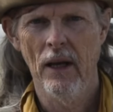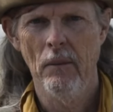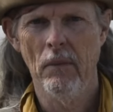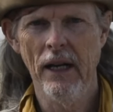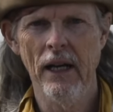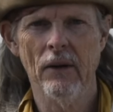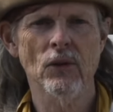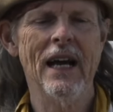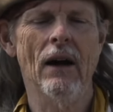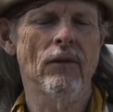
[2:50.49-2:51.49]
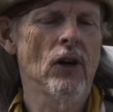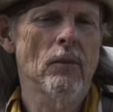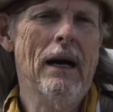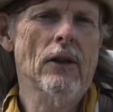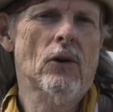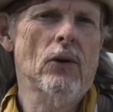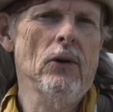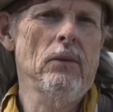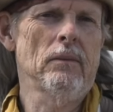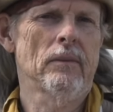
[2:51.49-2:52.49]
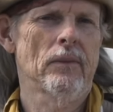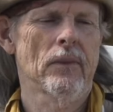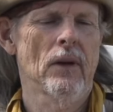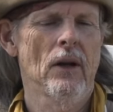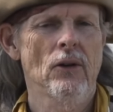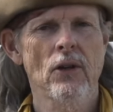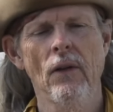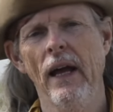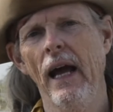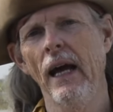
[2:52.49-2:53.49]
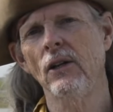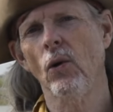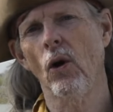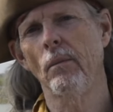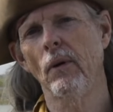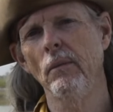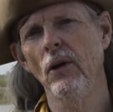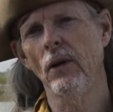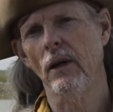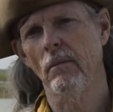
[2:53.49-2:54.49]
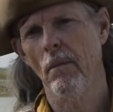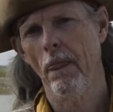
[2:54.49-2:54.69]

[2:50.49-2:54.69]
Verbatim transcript: But he was outvoted by the crew. So they head toward Bermuda